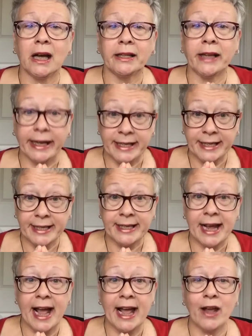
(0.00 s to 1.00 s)
night and
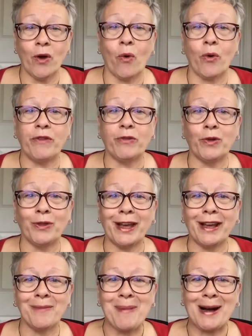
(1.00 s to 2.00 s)
day, or if you
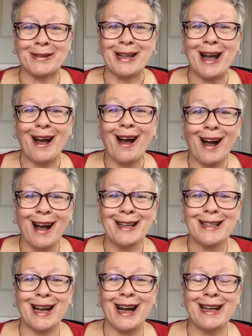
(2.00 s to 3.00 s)
think about high
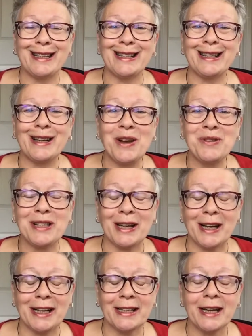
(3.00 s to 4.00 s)
tide and low
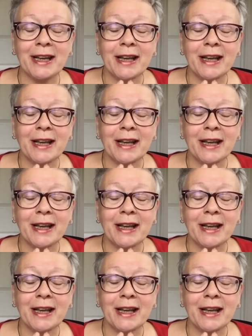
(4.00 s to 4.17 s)
tide,